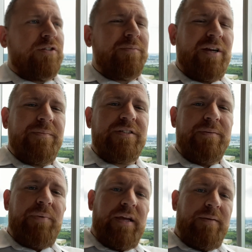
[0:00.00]
Sometimes they
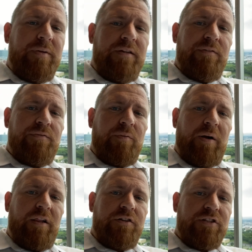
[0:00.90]
pay me for my lunch.